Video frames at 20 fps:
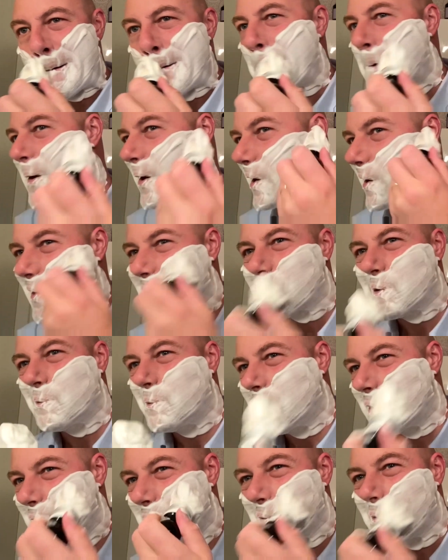It has a
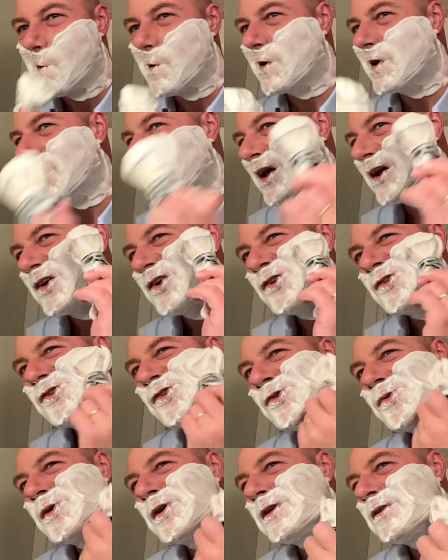bit of a color
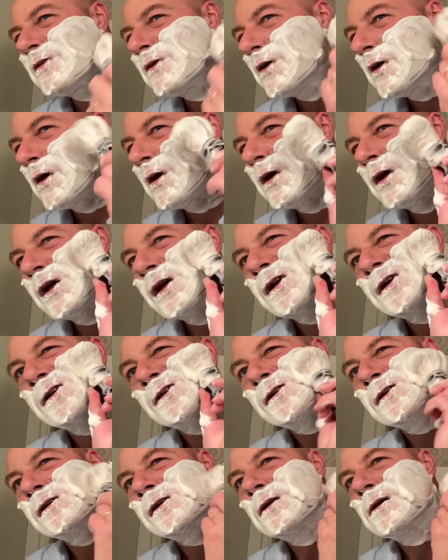to it.
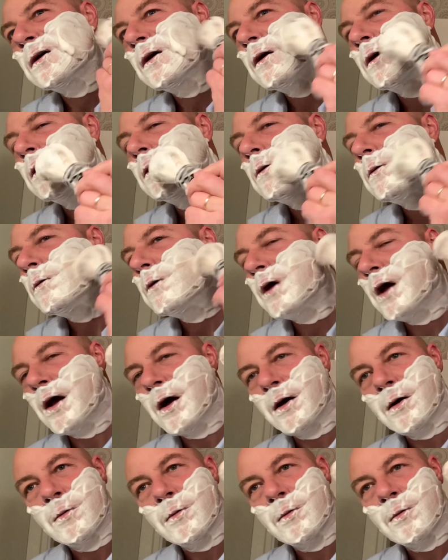Yeah.